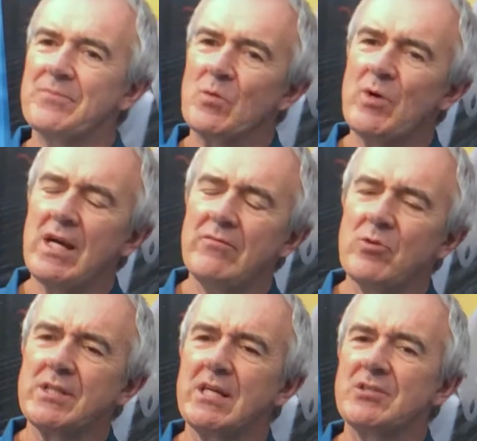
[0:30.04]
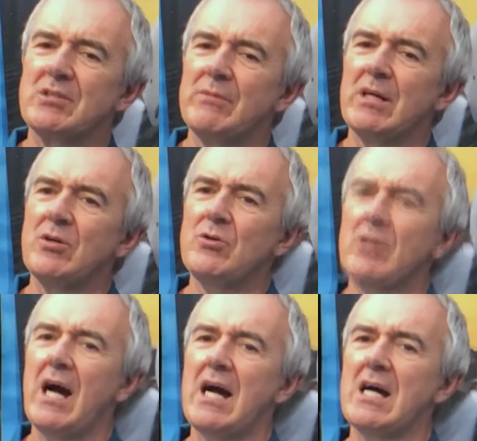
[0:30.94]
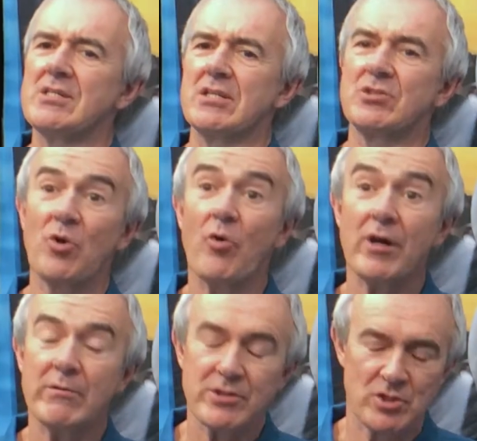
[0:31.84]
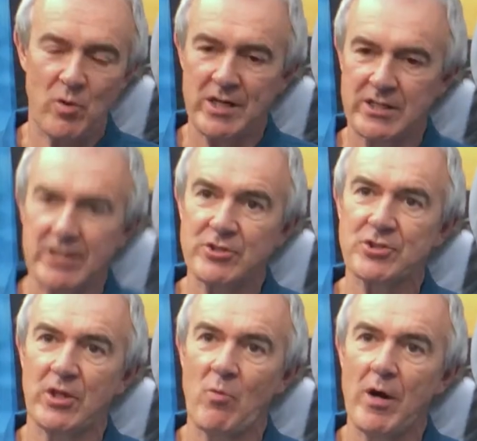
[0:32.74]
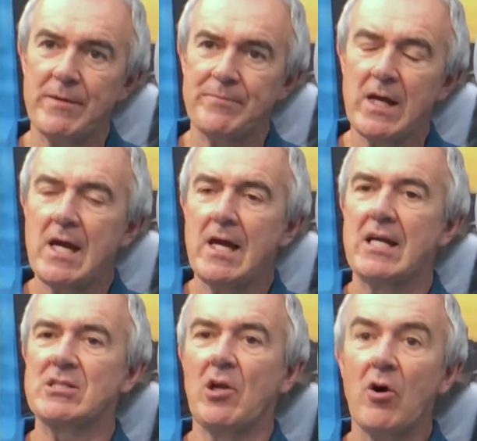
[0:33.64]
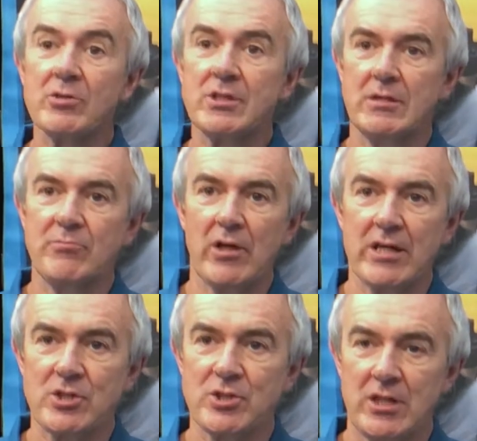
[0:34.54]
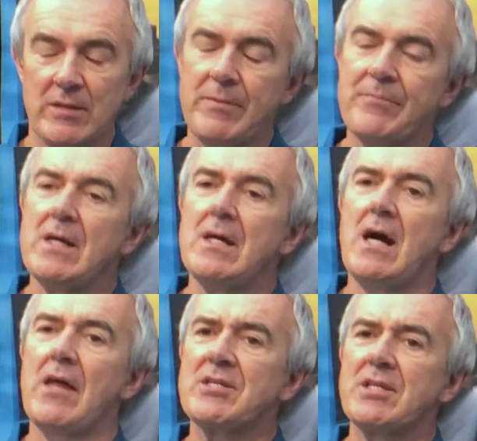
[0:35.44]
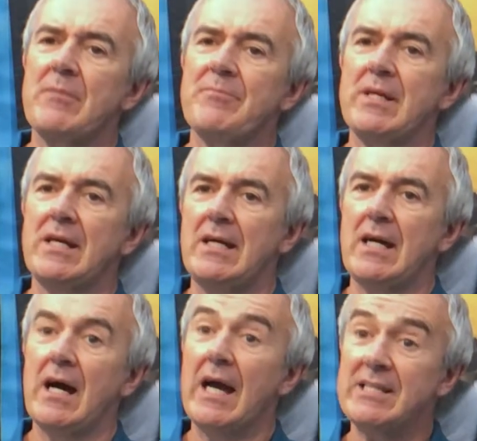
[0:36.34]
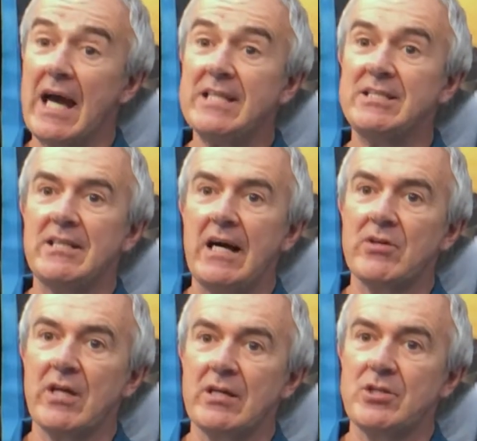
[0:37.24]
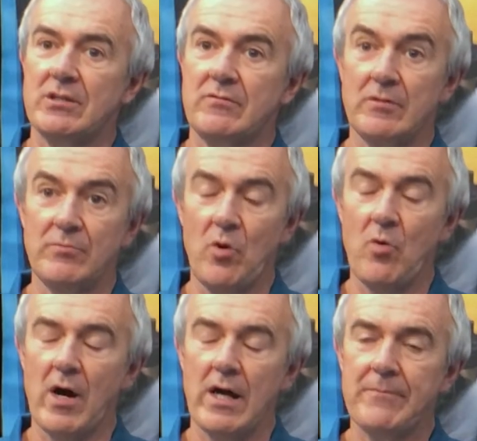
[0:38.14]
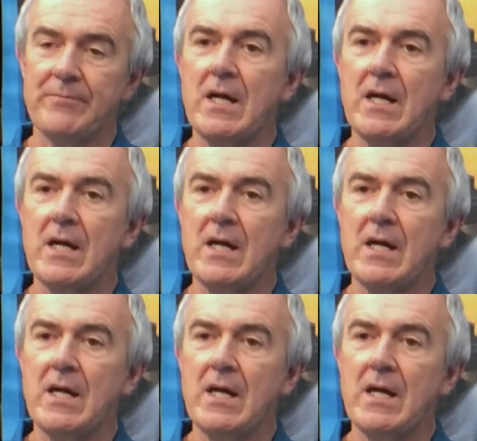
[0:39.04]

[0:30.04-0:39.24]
we have one customer who has a story, which is quite an interesting one. It's a long-term relationship. And this company, AD Navigation from Norway,